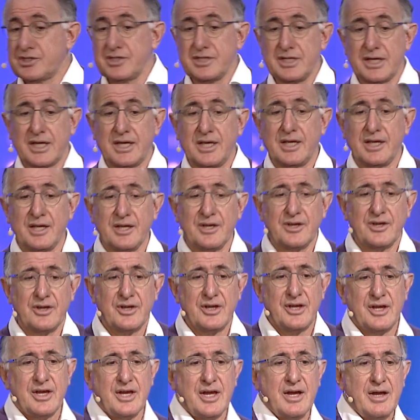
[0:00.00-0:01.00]
Nicky,
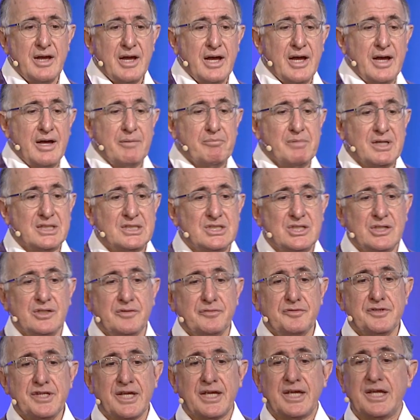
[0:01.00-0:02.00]
uh,
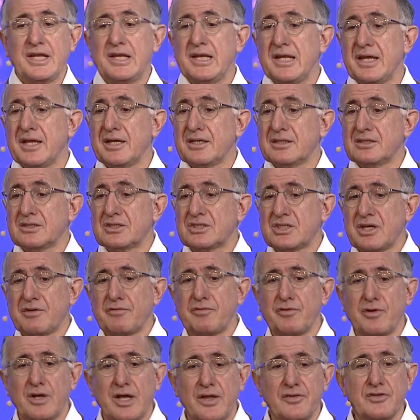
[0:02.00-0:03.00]
myself, Nicky Lee, and
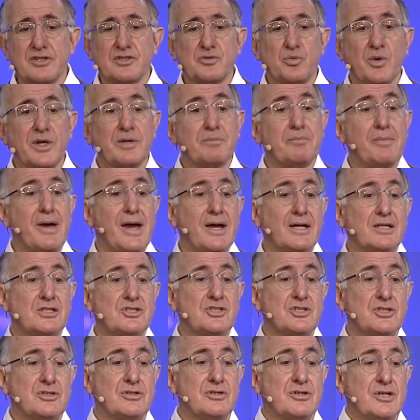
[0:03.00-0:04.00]
several others went back
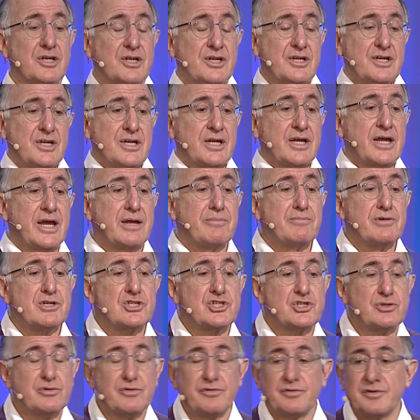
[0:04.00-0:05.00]
to Cambridge
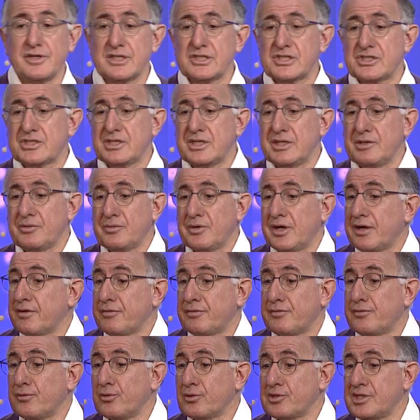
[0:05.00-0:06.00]
University, where
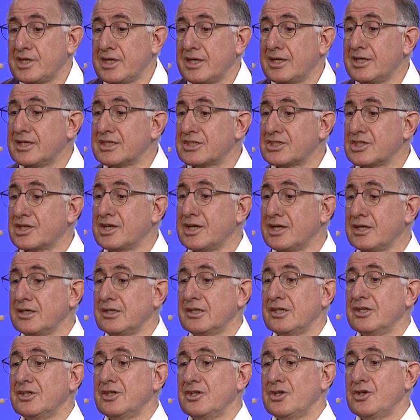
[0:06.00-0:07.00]
40 years ago
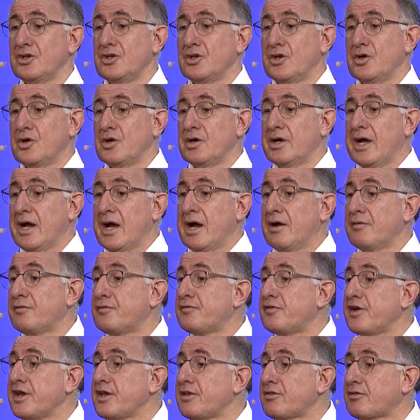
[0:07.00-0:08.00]
our
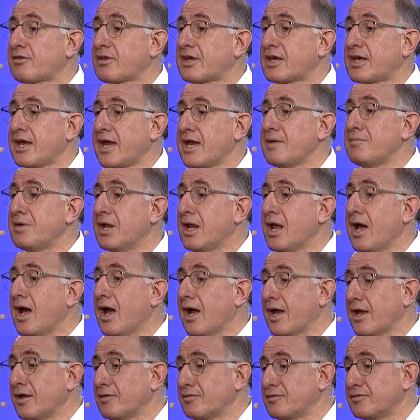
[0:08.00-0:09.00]
faith came
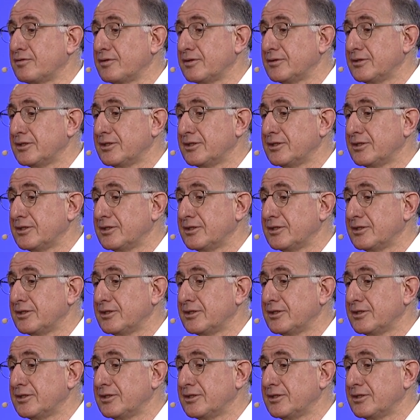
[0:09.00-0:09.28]
alive.